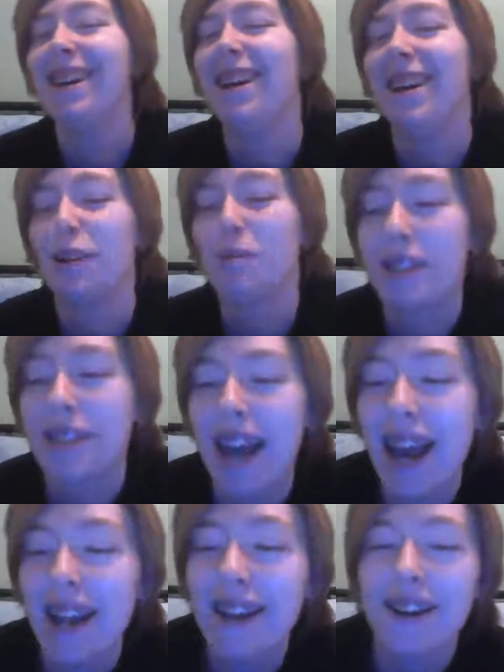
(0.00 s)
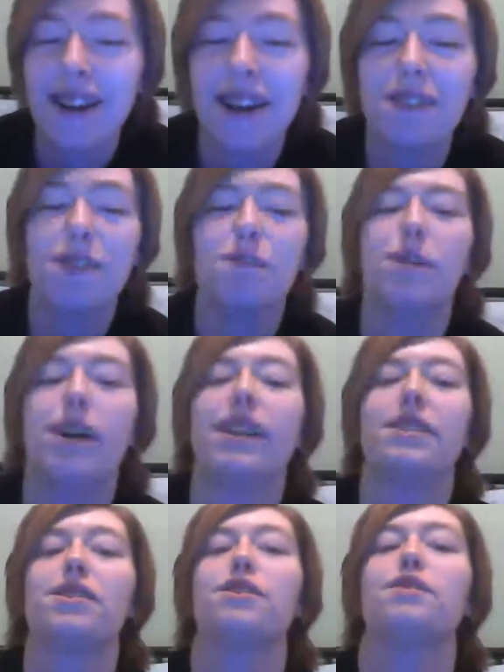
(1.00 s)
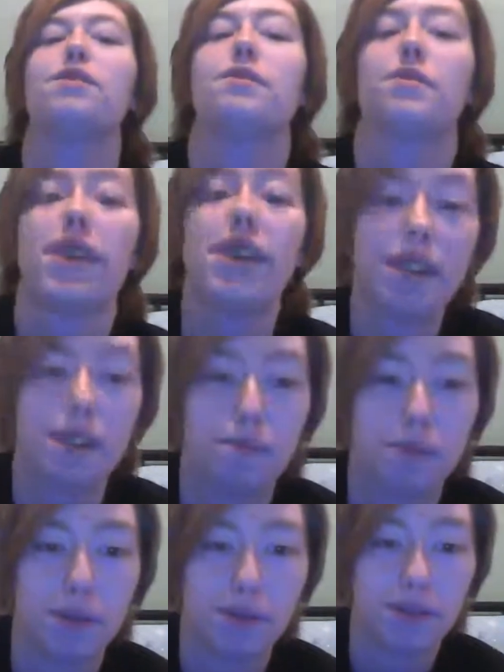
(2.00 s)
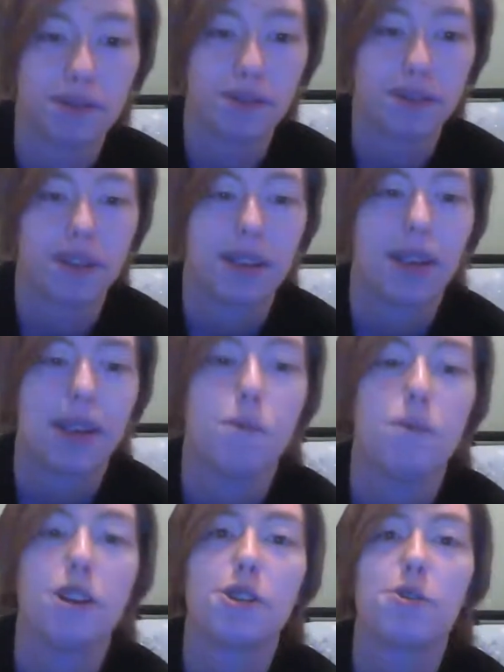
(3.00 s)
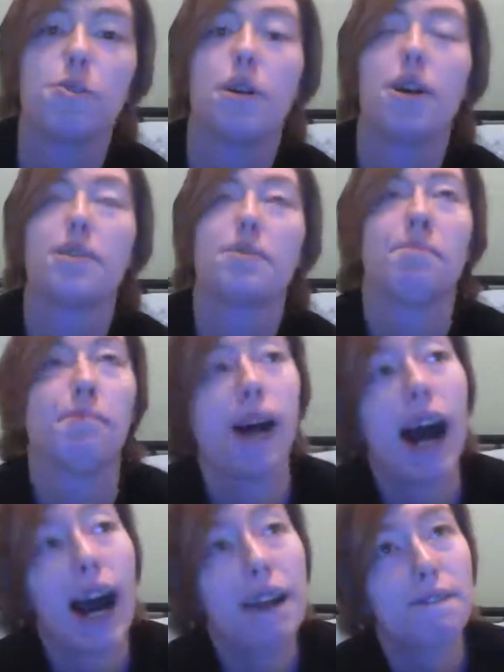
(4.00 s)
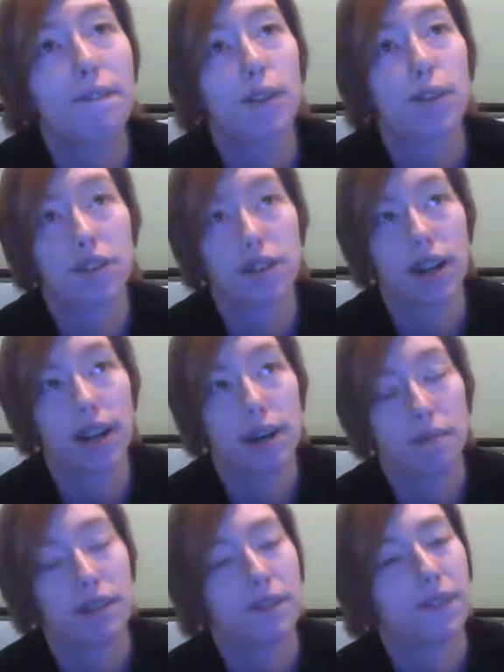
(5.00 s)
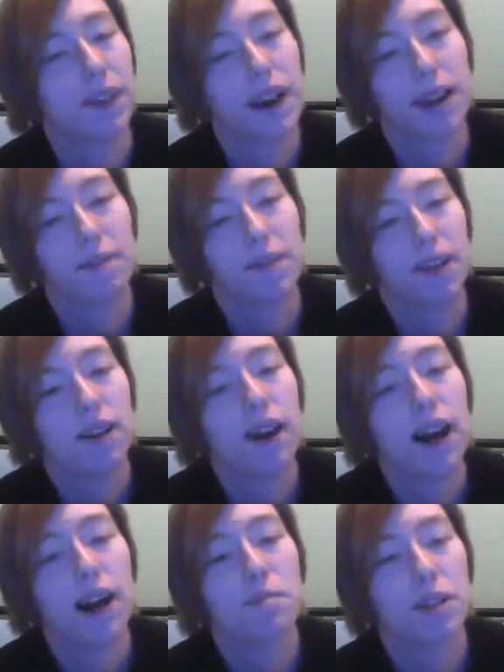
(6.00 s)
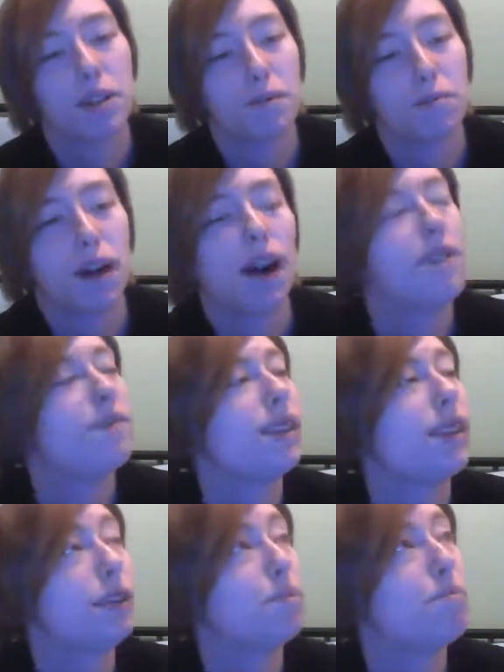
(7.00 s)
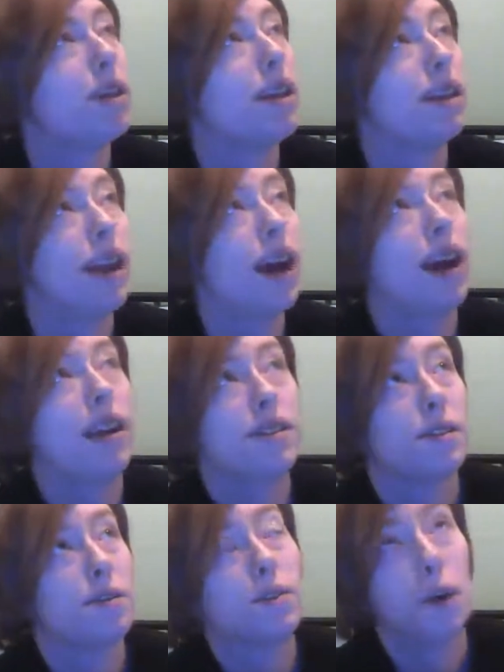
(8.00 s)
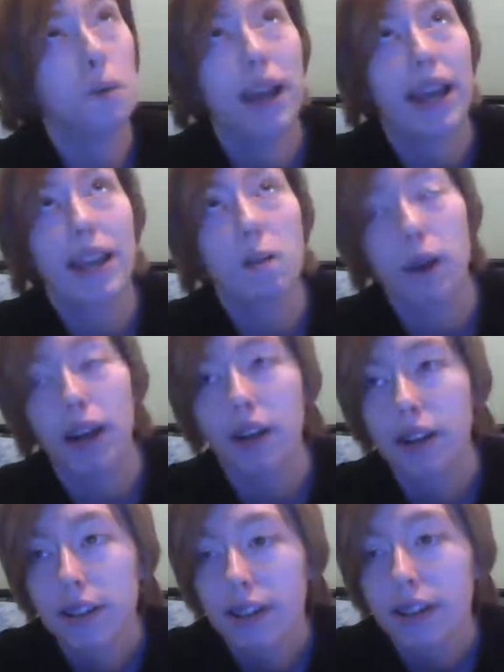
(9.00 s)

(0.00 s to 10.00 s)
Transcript: But Saturday we went to Frankenmuth, which was my first time, because I'm a deprived little being. I don't go anywhere.